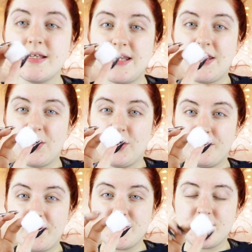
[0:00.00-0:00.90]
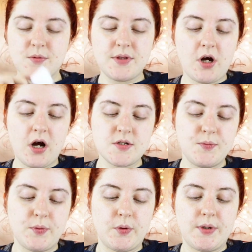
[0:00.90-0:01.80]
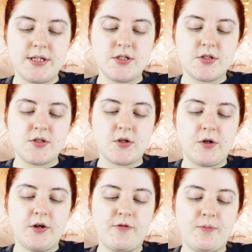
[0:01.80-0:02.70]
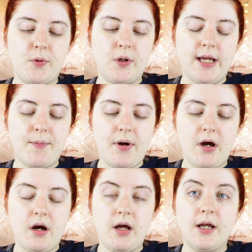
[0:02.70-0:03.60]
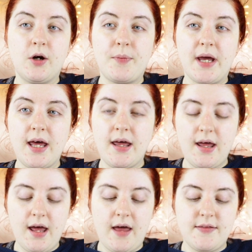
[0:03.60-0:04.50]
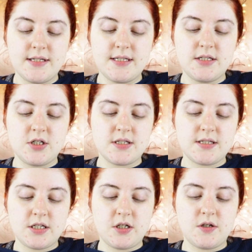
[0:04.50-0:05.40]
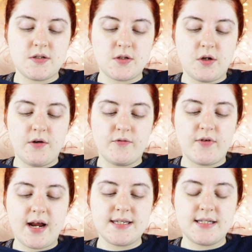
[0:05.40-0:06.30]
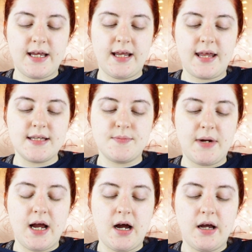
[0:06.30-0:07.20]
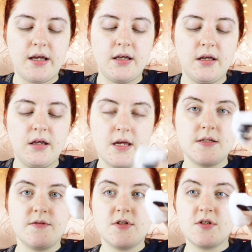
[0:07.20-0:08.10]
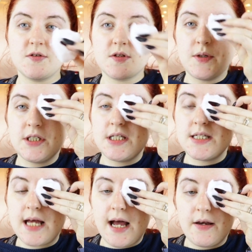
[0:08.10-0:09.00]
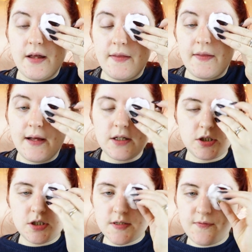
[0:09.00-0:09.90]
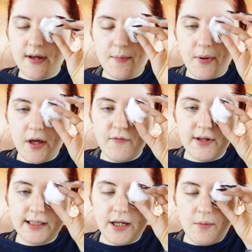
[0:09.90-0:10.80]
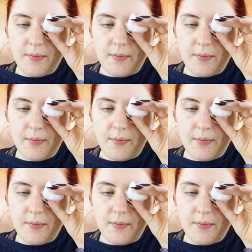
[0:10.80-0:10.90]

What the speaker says: So then all I'm going to do with the cotton ball is just sort of pull it apart a little bit, and this is just to sort of rest it against my eye. So just sort of squished it down, and then that should just fit perfectly on